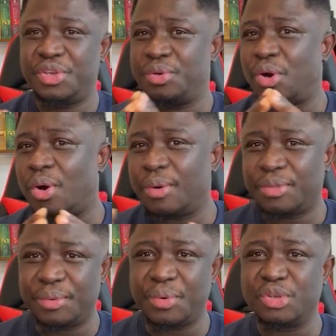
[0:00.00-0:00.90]
work with
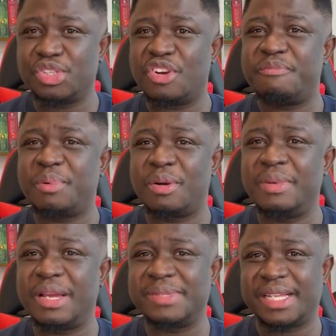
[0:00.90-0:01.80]
you all through. You
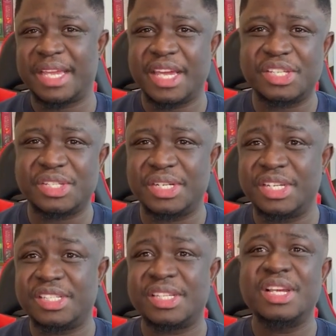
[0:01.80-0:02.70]
solve problems and
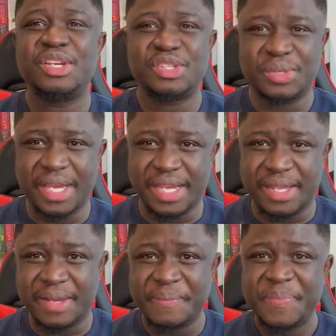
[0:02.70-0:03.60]
case studies
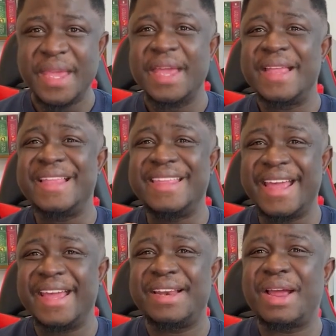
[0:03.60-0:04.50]
together.
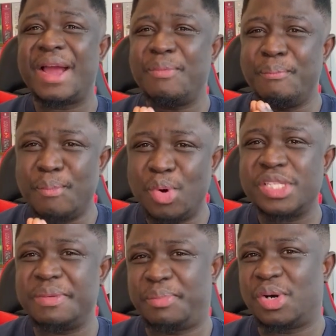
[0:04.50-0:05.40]
Then,
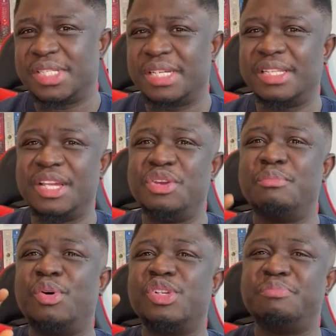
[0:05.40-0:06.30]
most
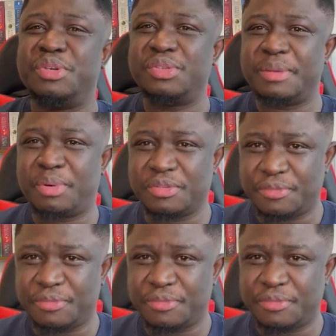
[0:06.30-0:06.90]
importantly, you must build a